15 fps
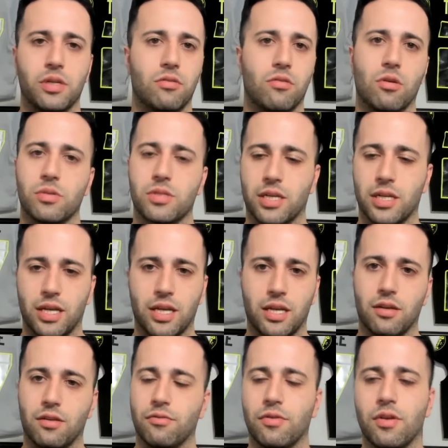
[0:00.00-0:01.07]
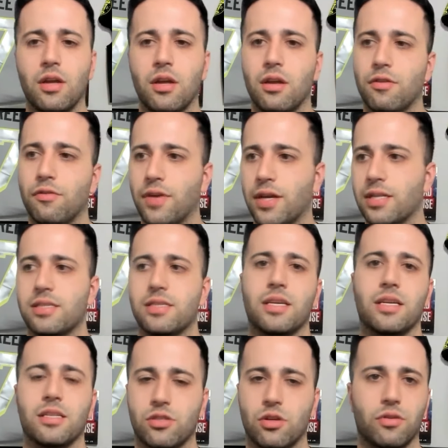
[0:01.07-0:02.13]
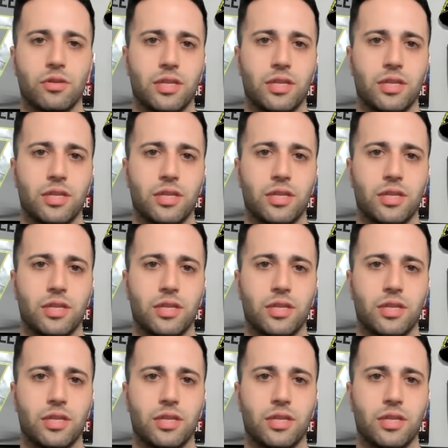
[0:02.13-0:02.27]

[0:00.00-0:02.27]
You're always going to have fans saying certain